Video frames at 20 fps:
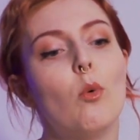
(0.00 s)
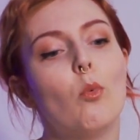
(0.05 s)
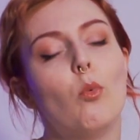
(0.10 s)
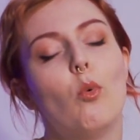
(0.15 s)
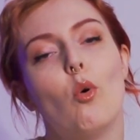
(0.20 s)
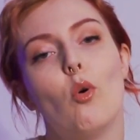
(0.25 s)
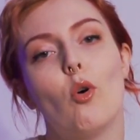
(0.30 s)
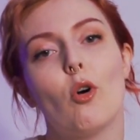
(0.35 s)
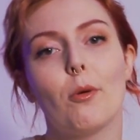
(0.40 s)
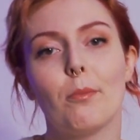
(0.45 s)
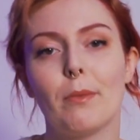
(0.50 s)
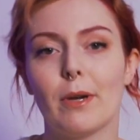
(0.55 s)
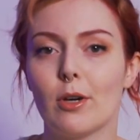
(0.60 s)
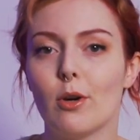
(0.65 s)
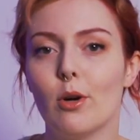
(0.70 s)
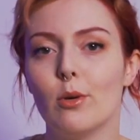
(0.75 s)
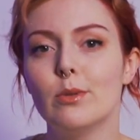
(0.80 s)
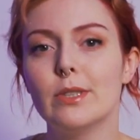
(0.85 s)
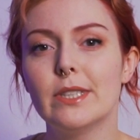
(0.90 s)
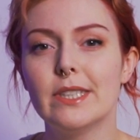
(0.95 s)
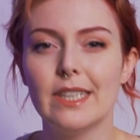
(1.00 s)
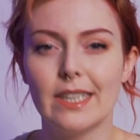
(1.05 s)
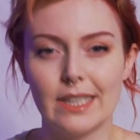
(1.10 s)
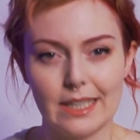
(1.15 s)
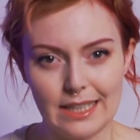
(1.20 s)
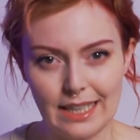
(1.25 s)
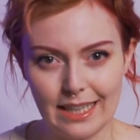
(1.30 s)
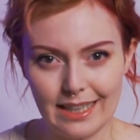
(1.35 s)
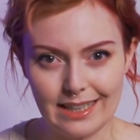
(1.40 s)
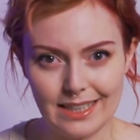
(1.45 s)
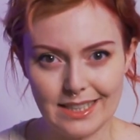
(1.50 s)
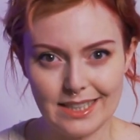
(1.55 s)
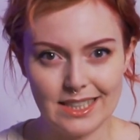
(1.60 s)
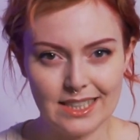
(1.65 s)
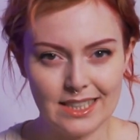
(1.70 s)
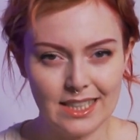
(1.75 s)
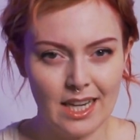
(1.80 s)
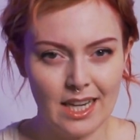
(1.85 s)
warm and cozy and nice.